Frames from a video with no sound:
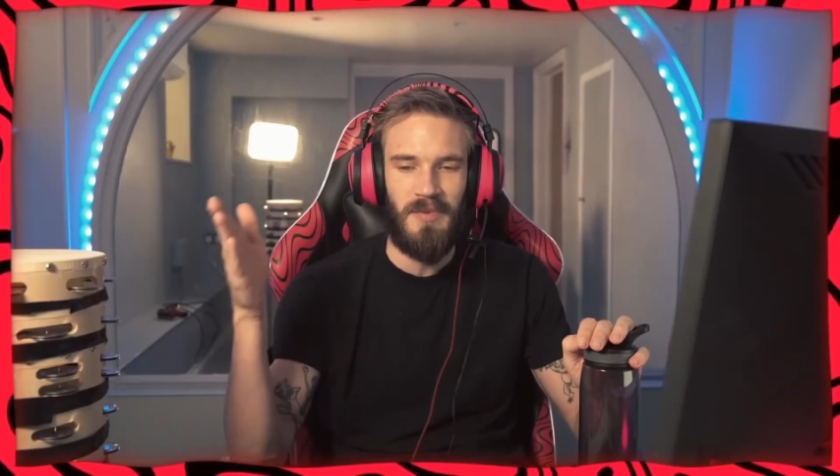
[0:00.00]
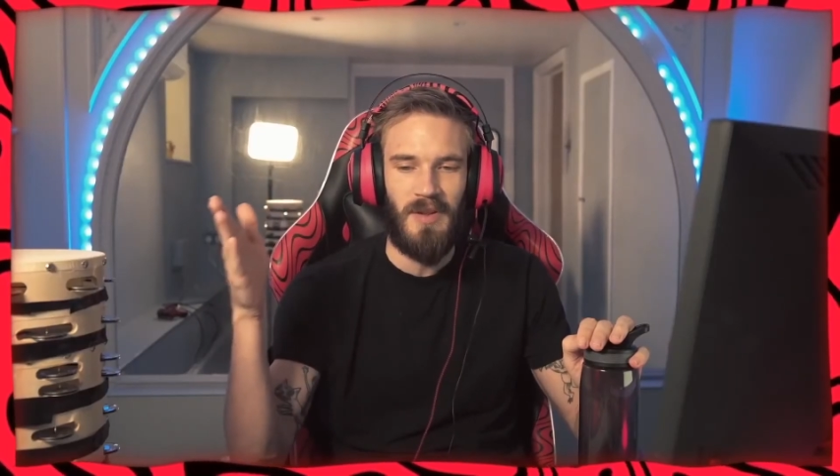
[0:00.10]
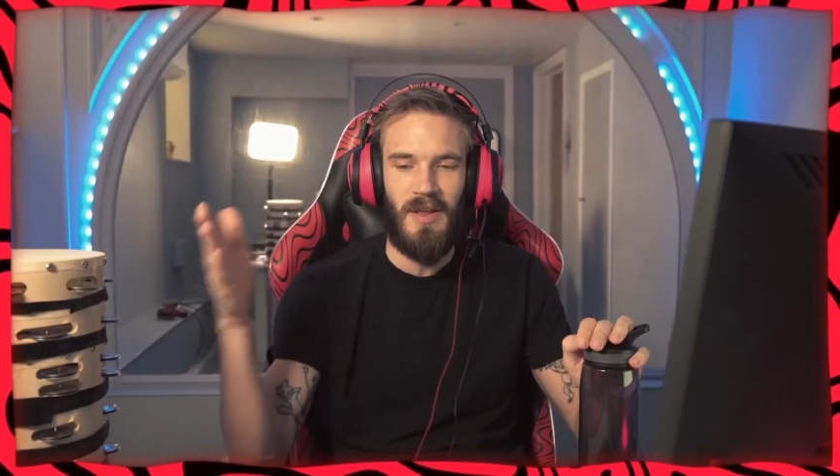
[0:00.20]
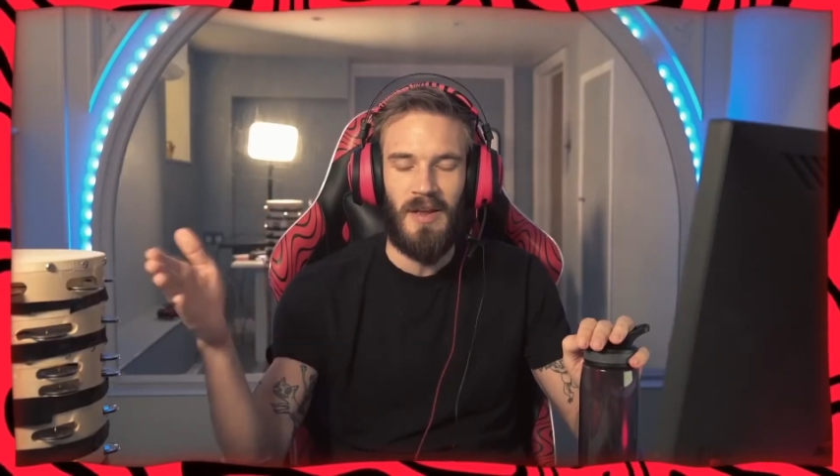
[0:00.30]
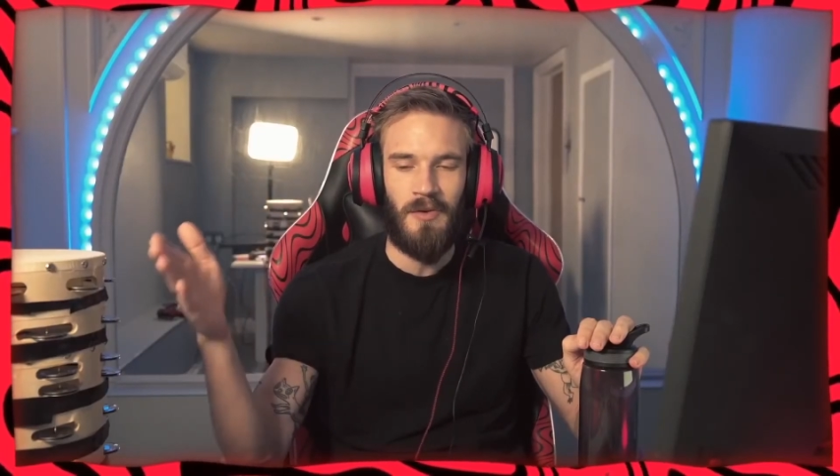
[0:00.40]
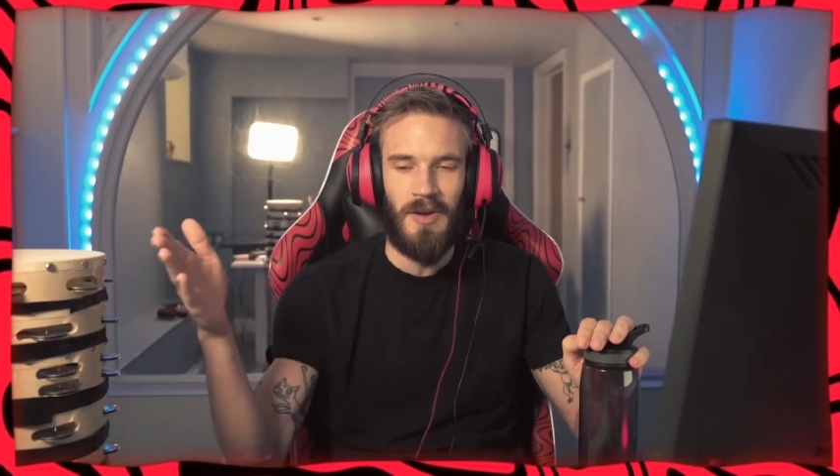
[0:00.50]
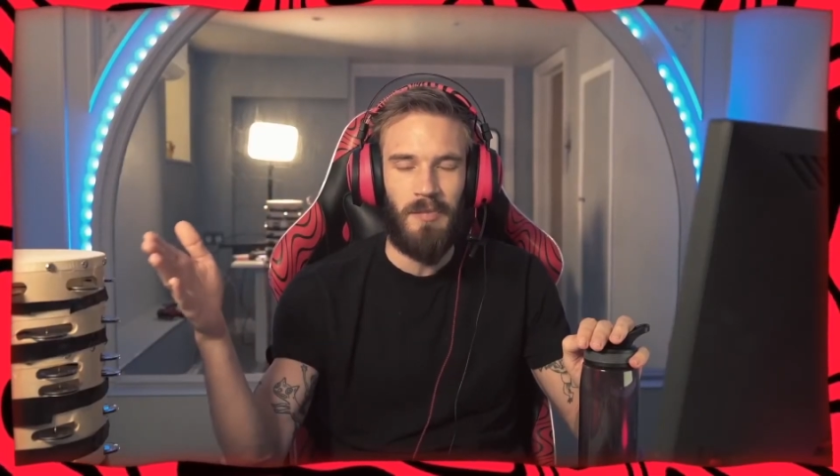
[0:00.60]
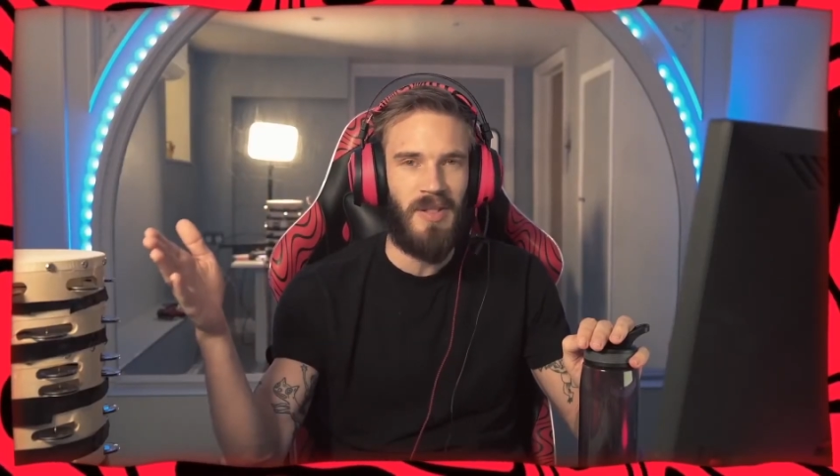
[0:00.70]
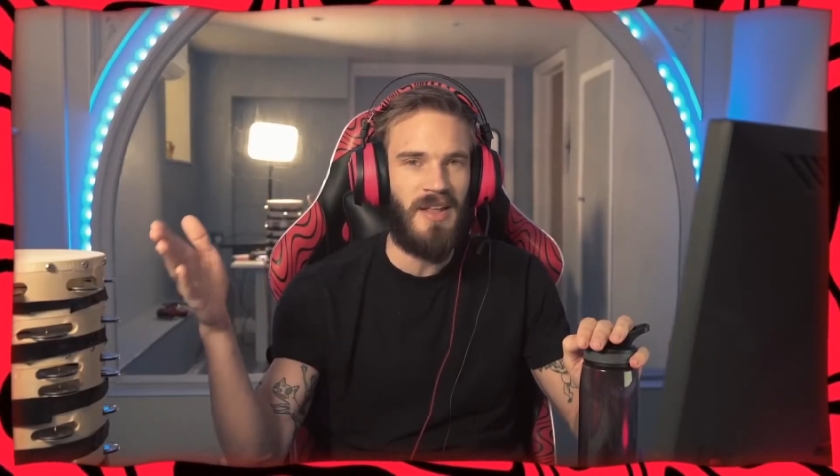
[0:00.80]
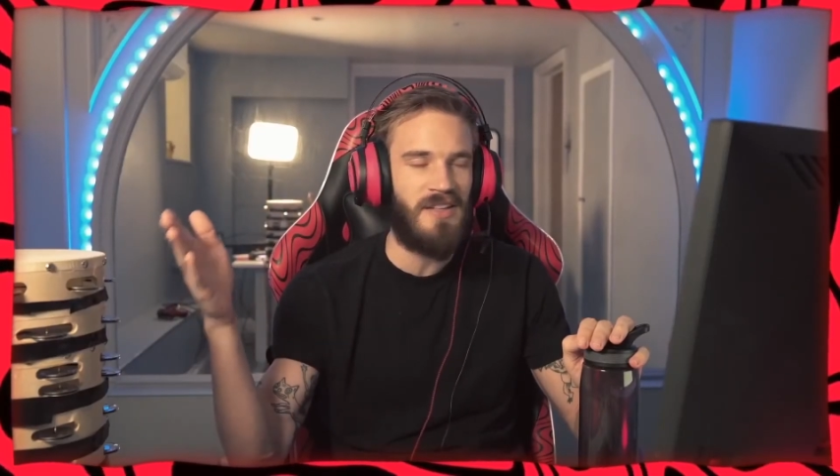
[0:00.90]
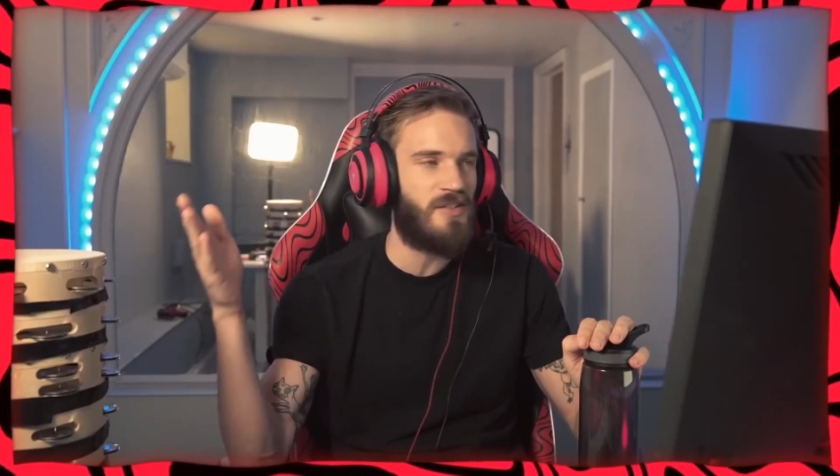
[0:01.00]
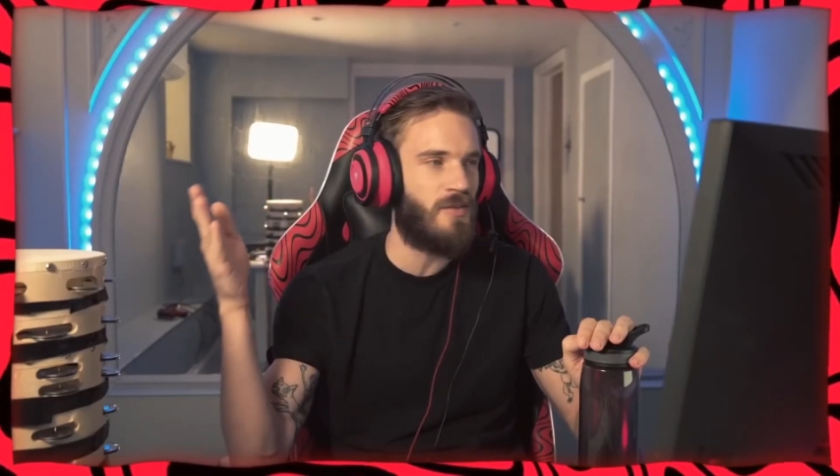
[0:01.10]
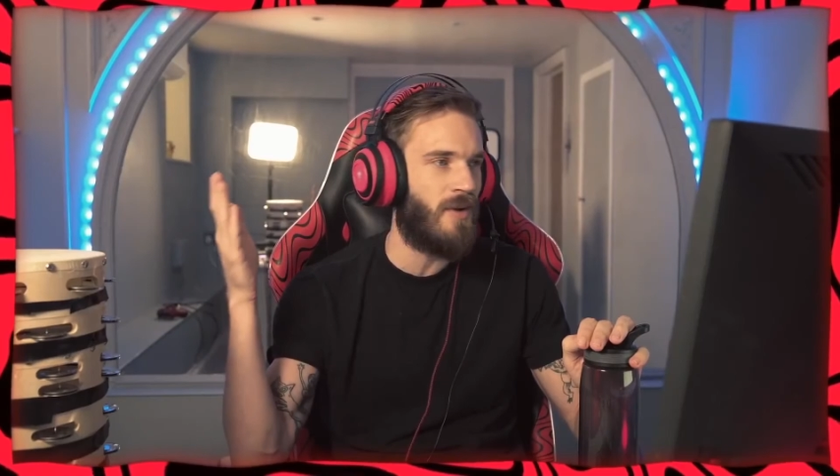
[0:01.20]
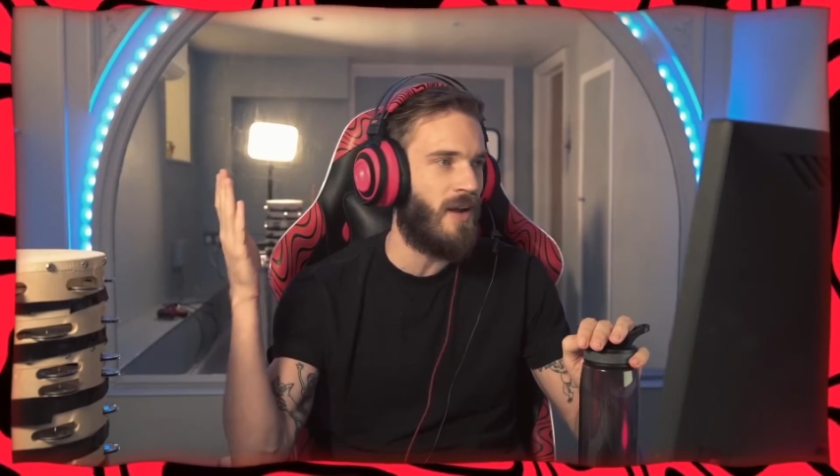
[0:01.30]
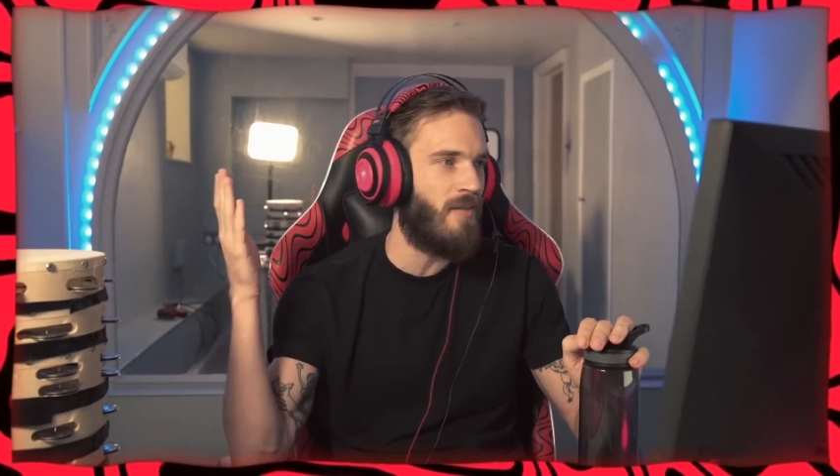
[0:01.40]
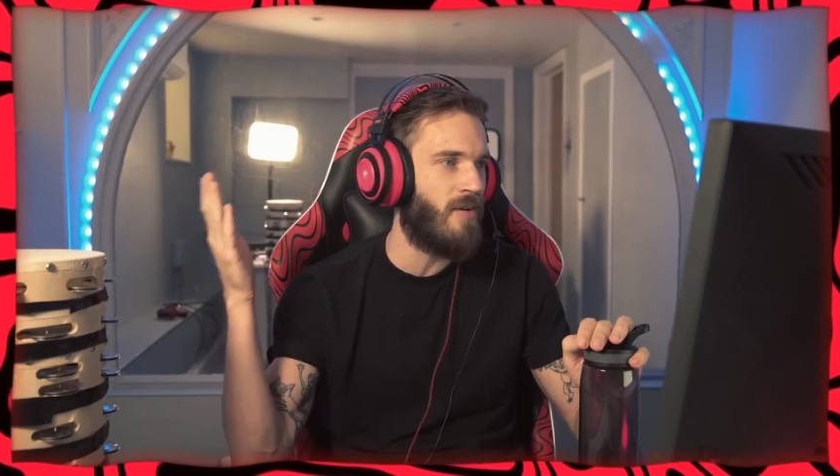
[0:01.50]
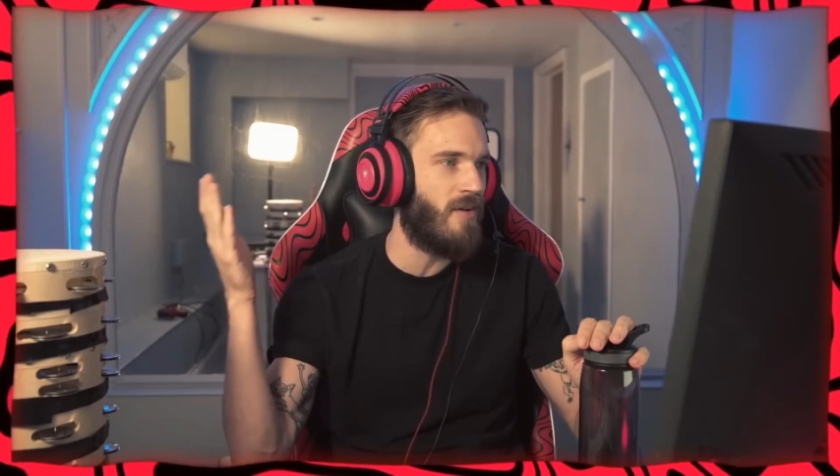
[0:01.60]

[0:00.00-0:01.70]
and greet place or whatever,